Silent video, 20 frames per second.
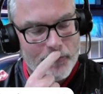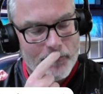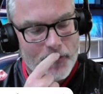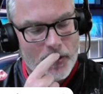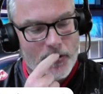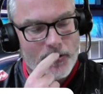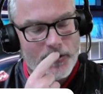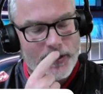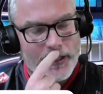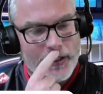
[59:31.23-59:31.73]

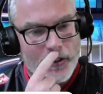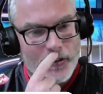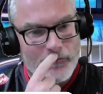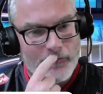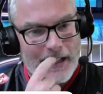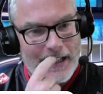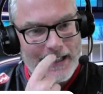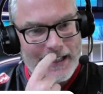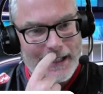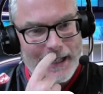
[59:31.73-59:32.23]
Burnley got
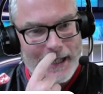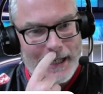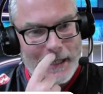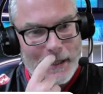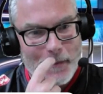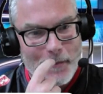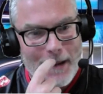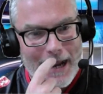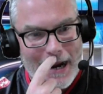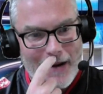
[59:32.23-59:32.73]
relegated,
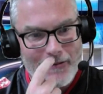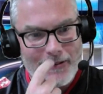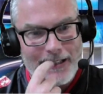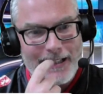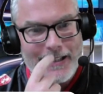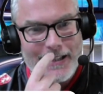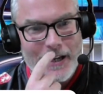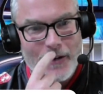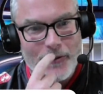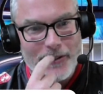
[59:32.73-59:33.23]

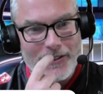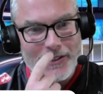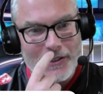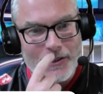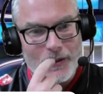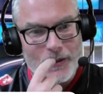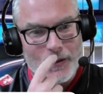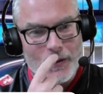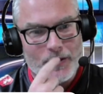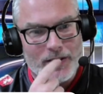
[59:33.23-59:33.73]
apparently there is a
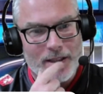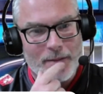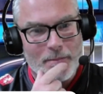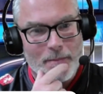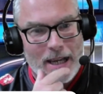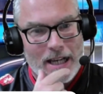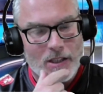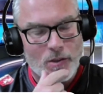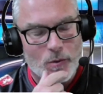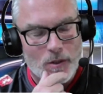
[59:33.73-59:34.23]
clause in
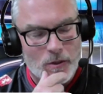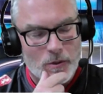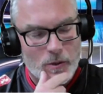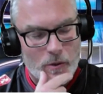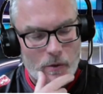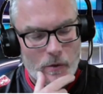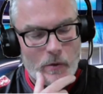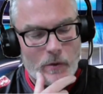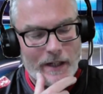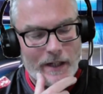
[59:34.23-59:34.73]
Maxwell
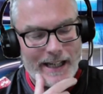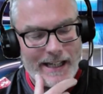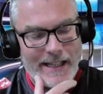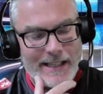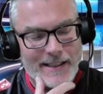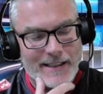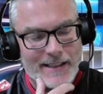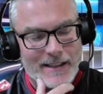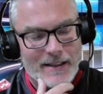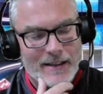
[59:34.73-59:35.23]

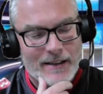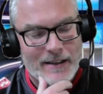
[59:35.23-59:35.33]
Cornet's